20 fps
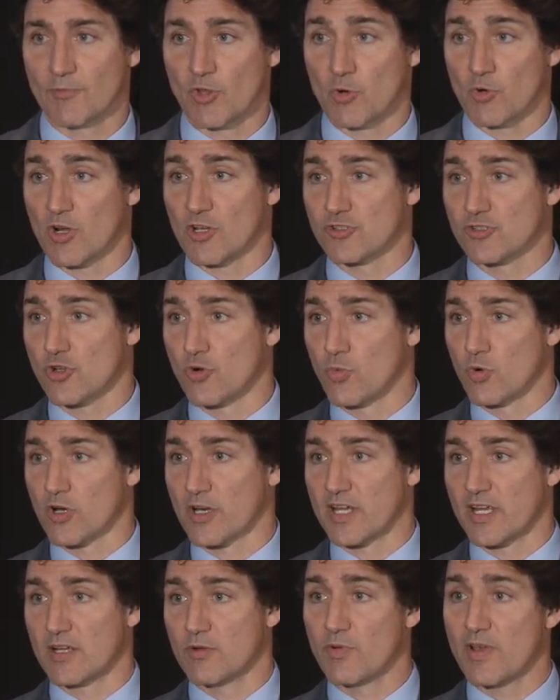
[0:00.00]
We're also
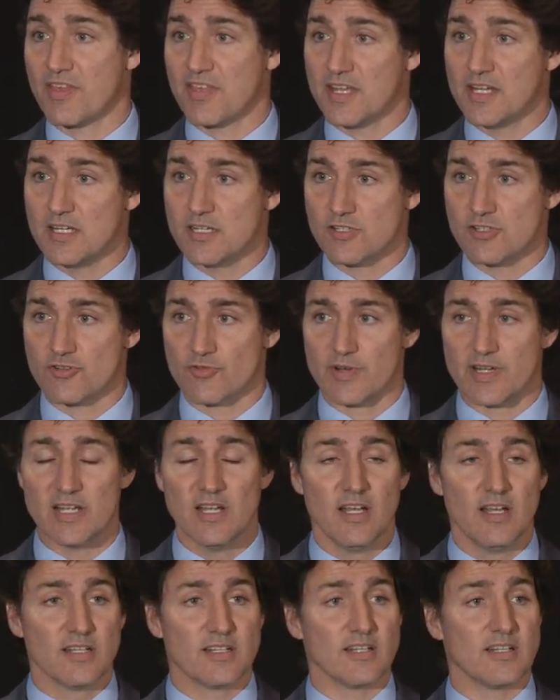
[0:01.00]
working with industry
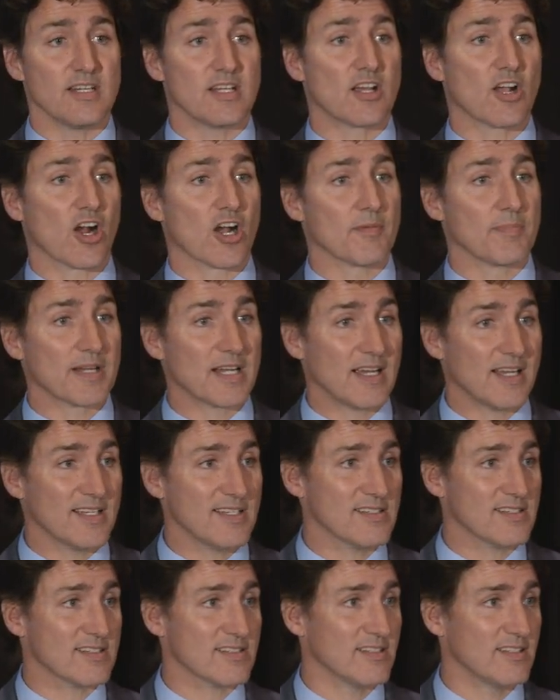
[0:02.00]
to
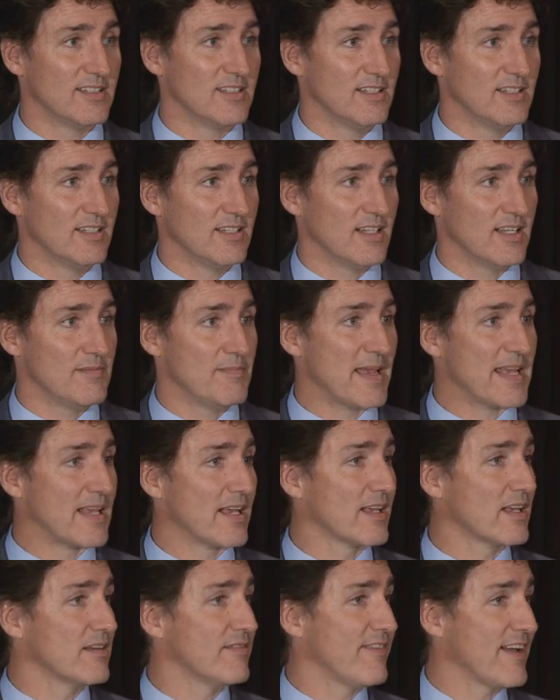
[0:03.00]
decarbonize and
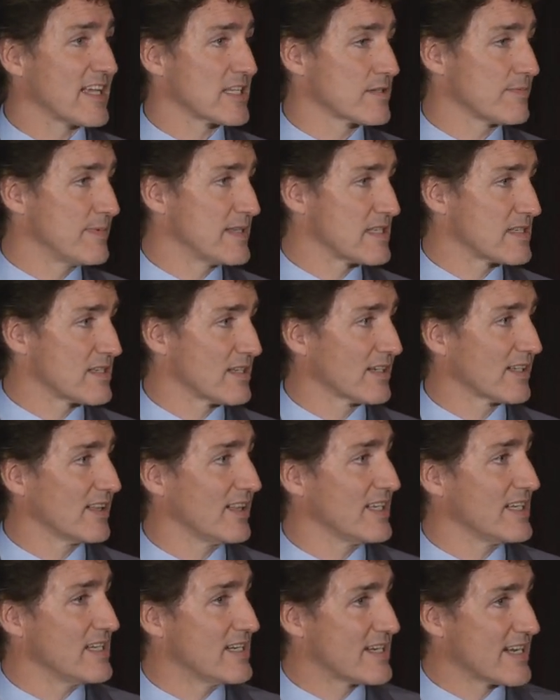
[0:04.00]
making investments in
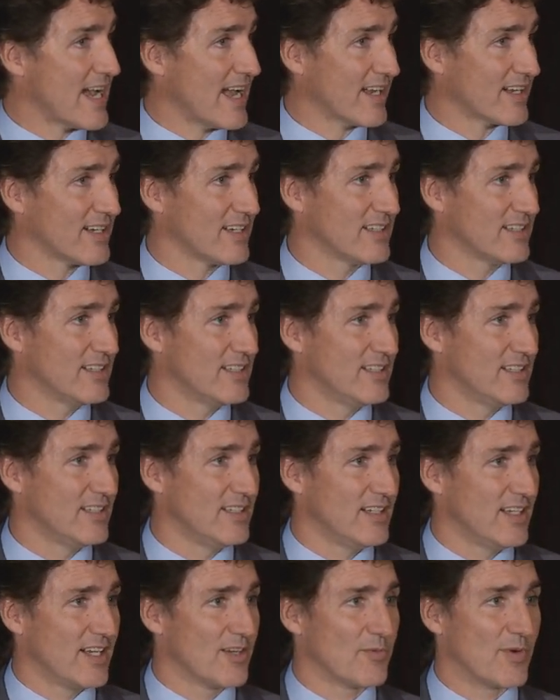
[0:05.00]
clean tech.
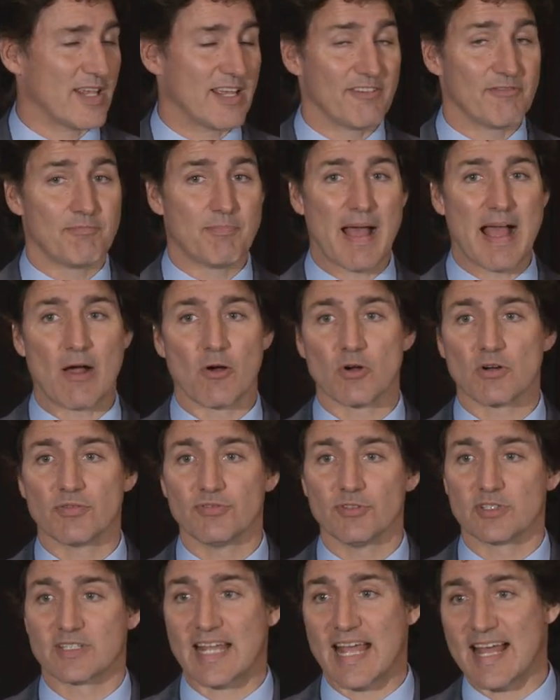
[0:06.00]
And we have
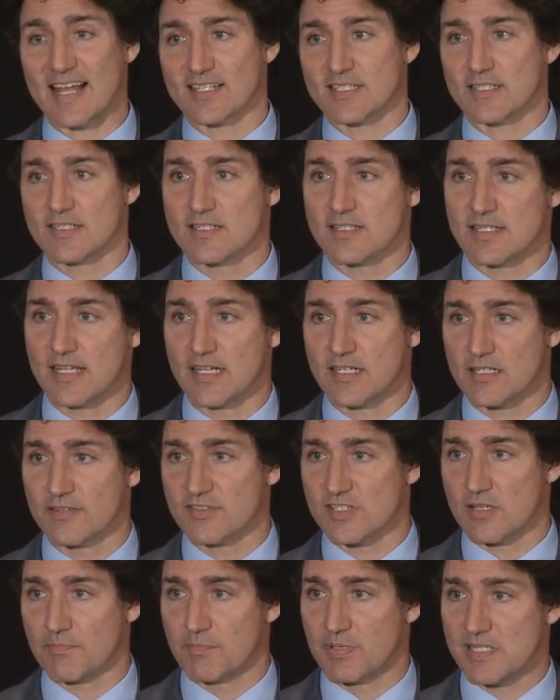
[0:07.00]
powerful tax
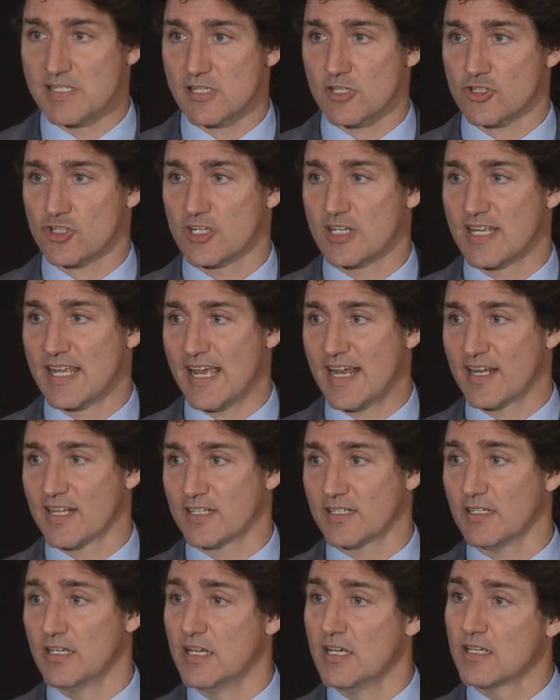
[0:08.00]
incentives that position
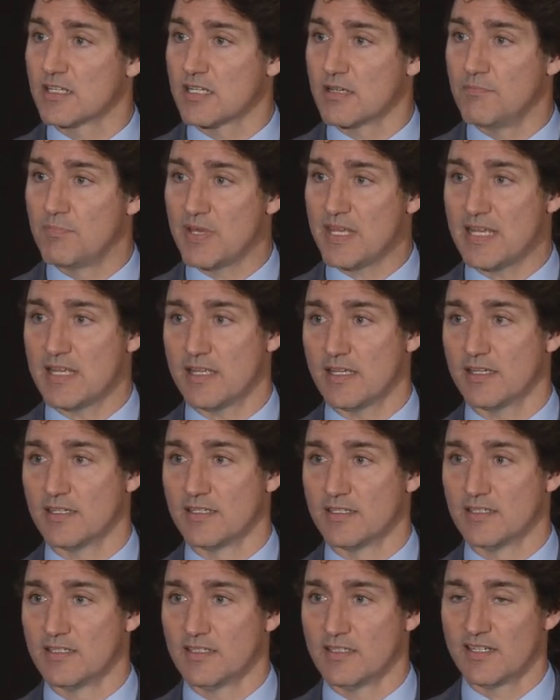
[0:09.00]
Canada to be
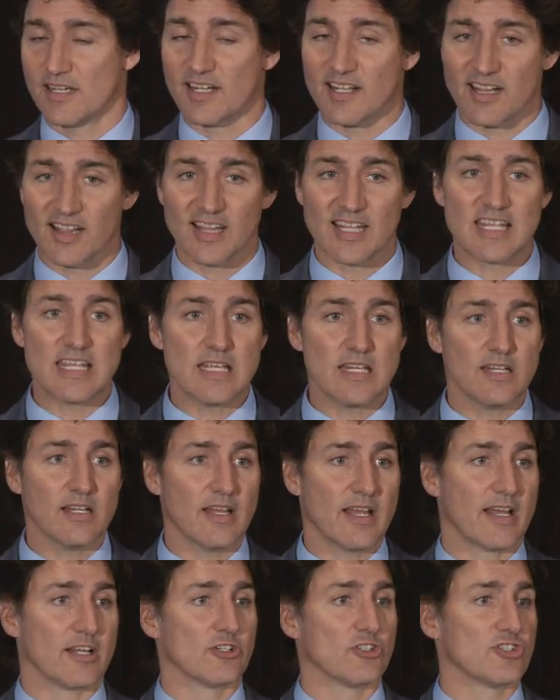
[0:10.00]
a clean
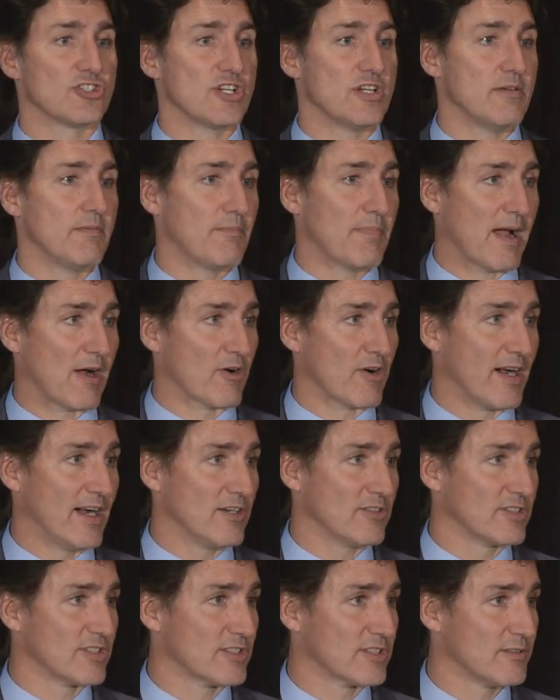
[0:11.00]
energy
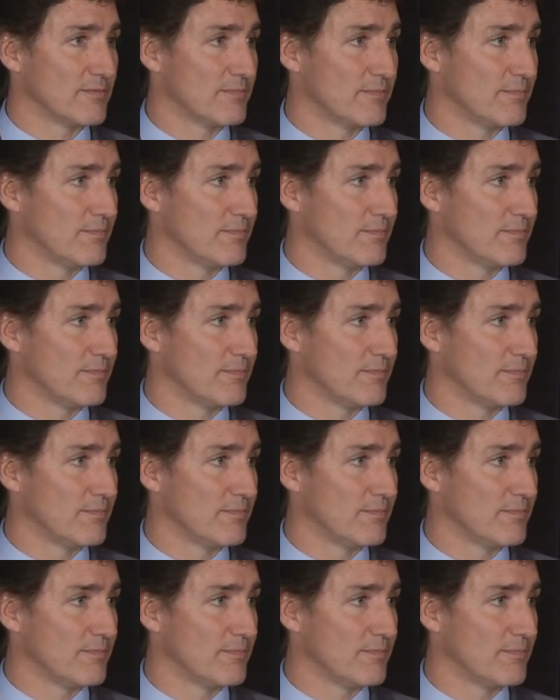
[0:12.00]
powerhouse.